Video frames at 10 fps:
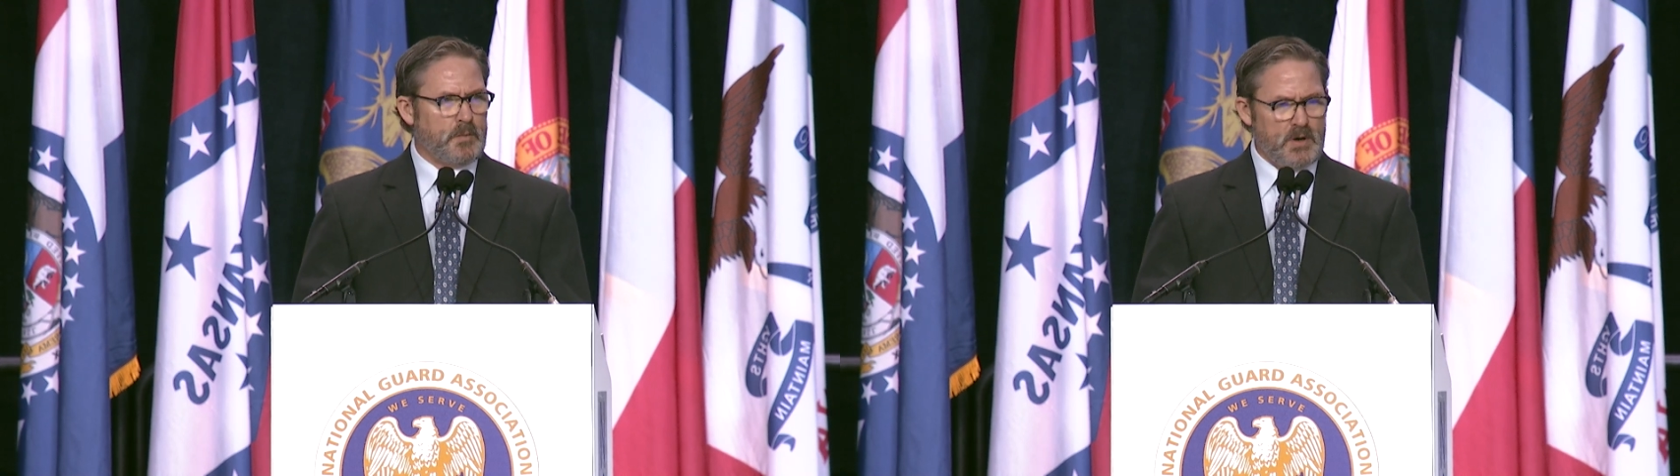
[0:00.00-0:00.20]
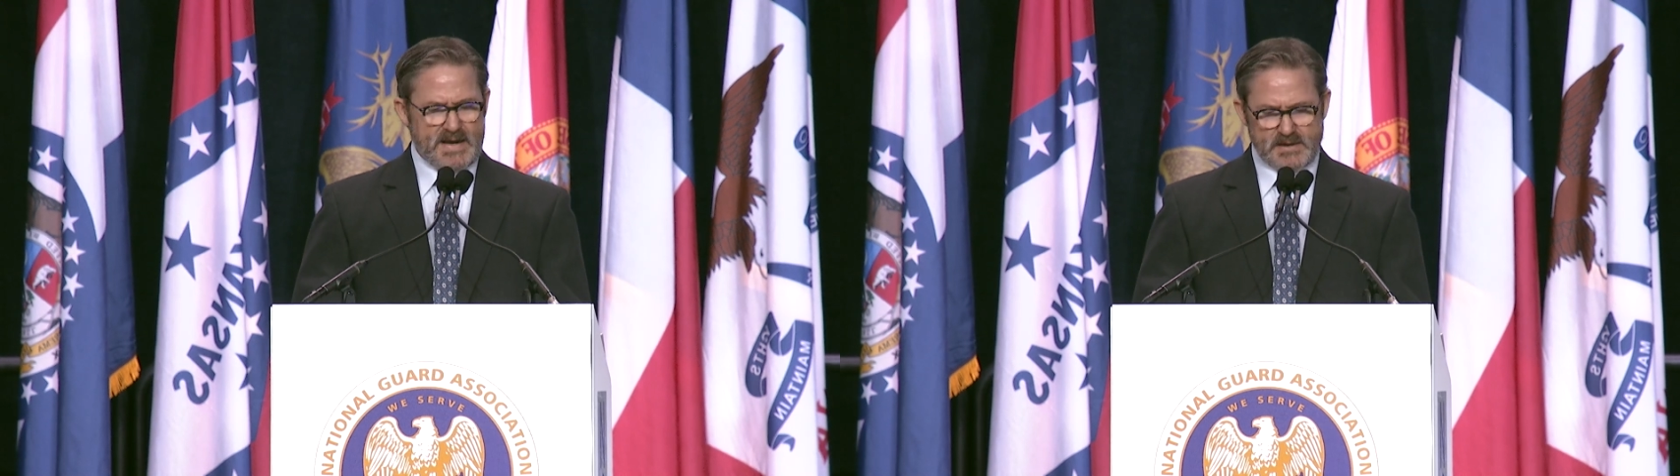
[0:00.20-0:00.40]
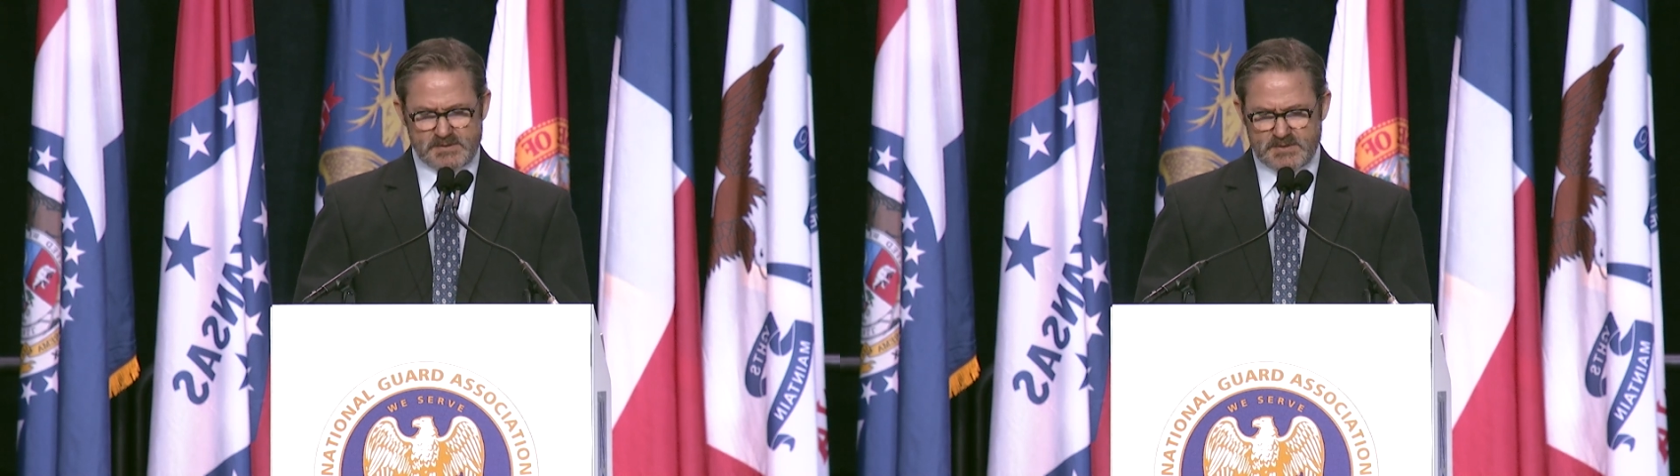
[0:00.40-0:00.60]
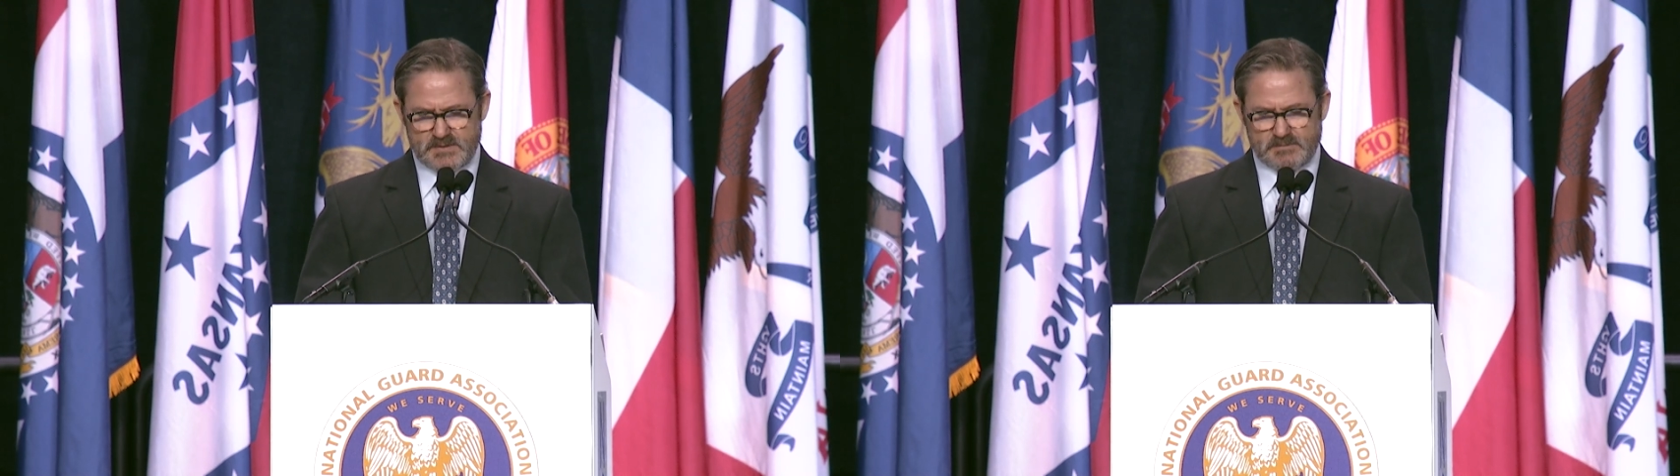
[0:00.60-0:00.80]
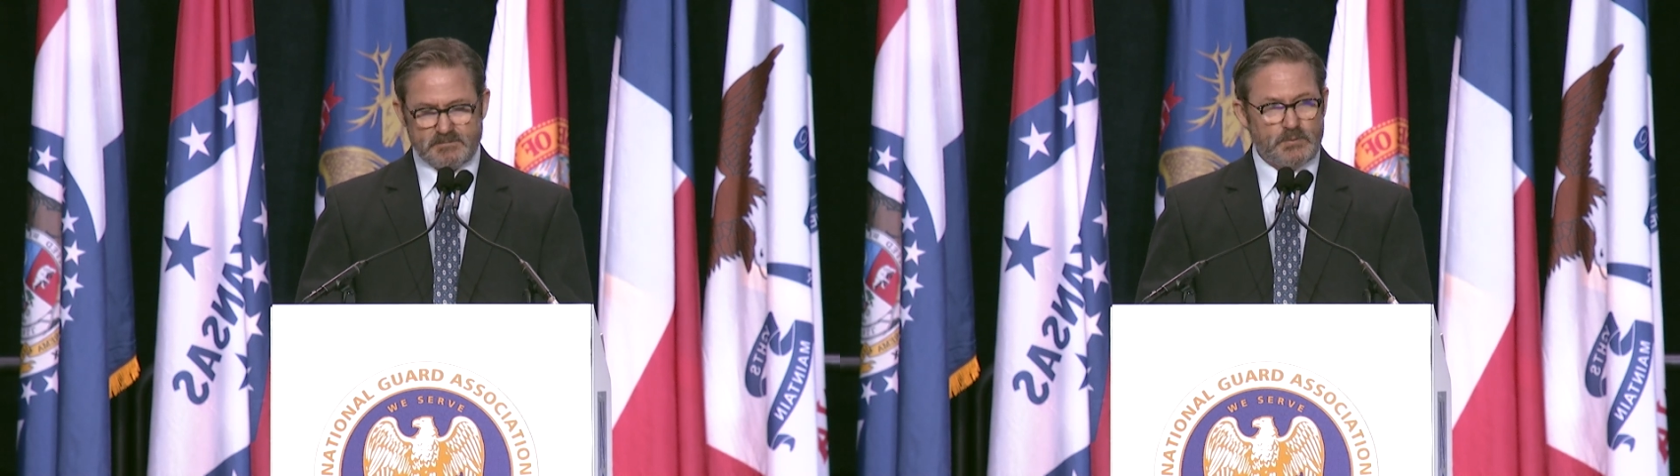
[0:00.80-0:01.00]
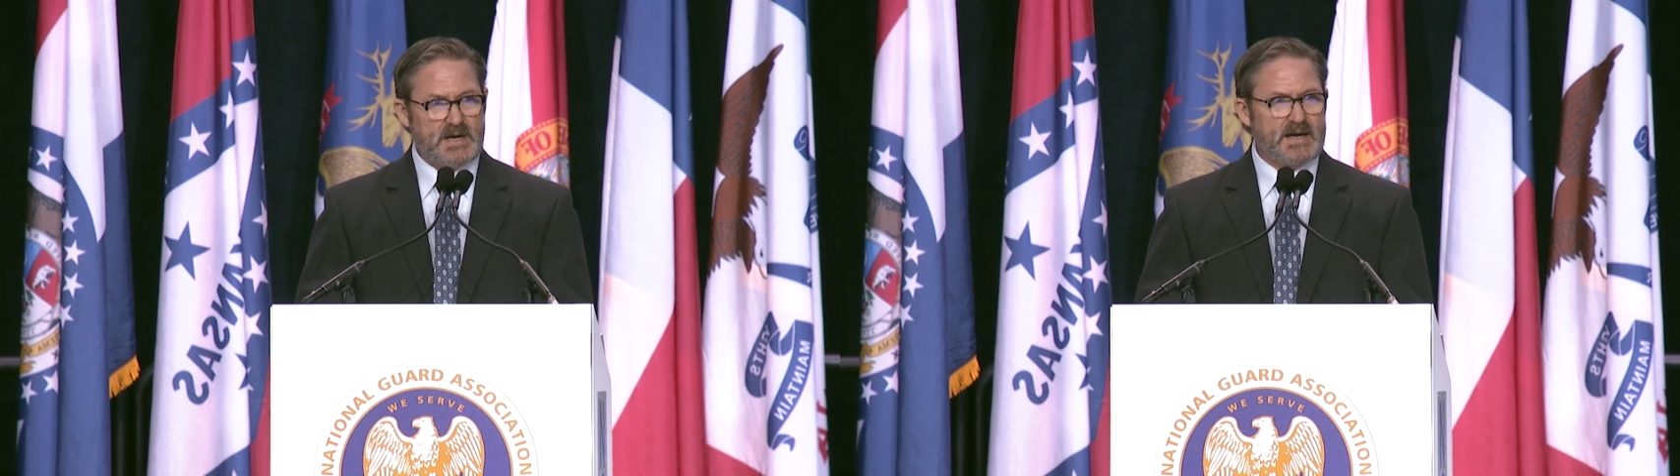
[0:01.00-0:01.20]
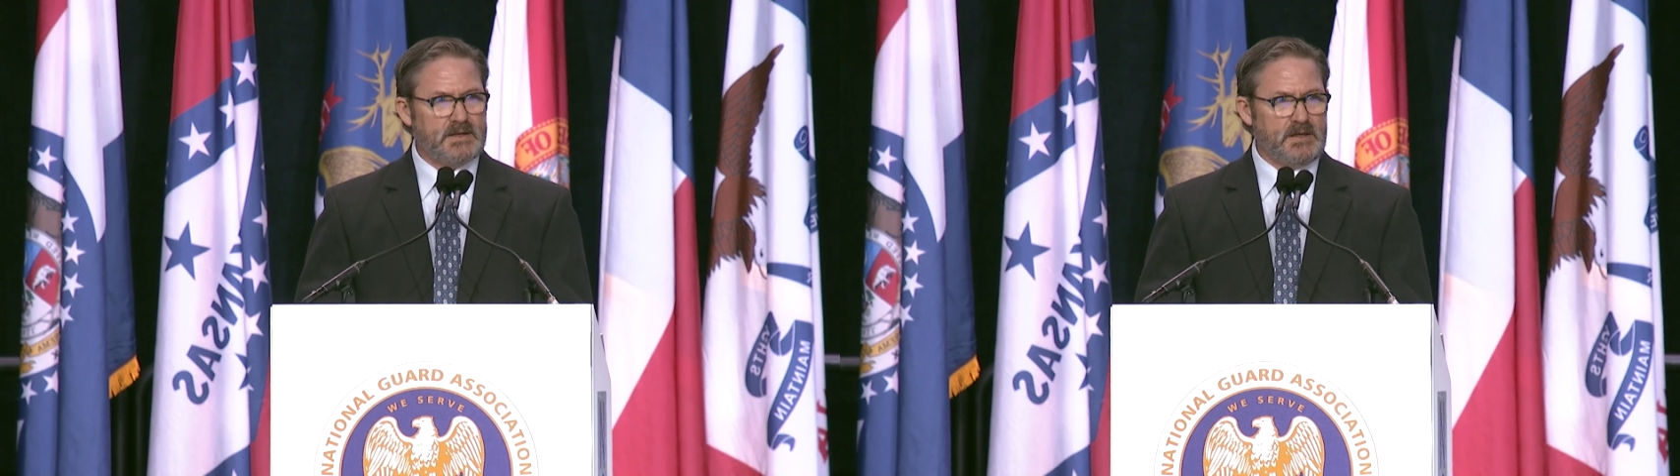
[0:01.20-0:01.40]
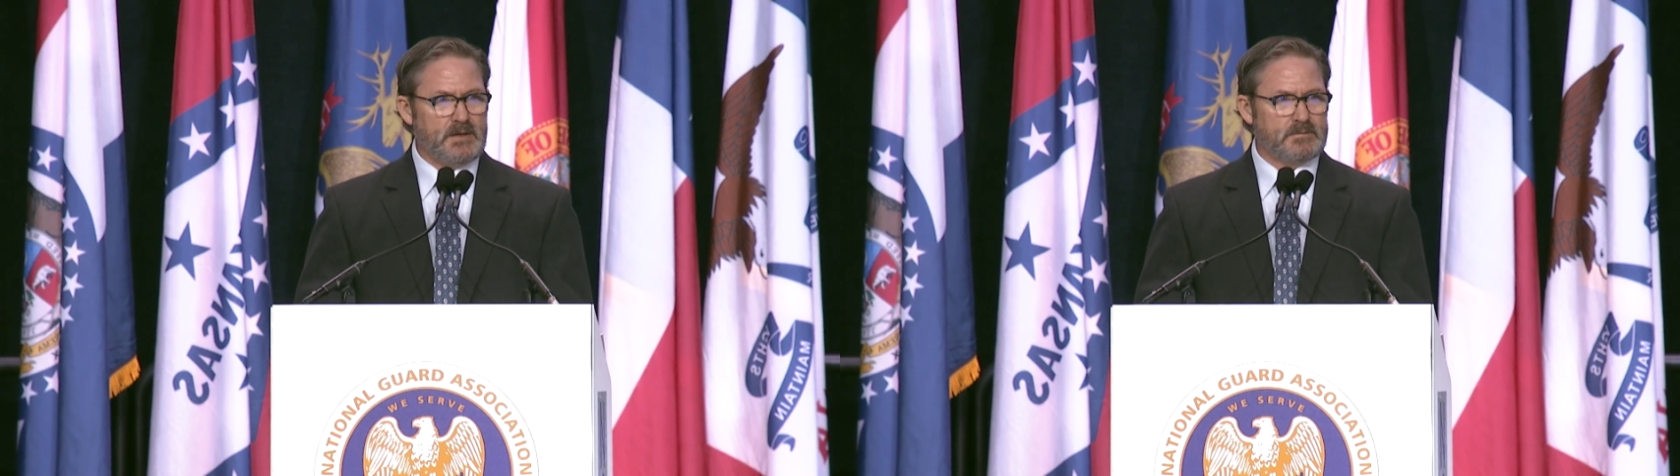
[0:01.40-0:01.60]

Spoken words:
brands: Rocky,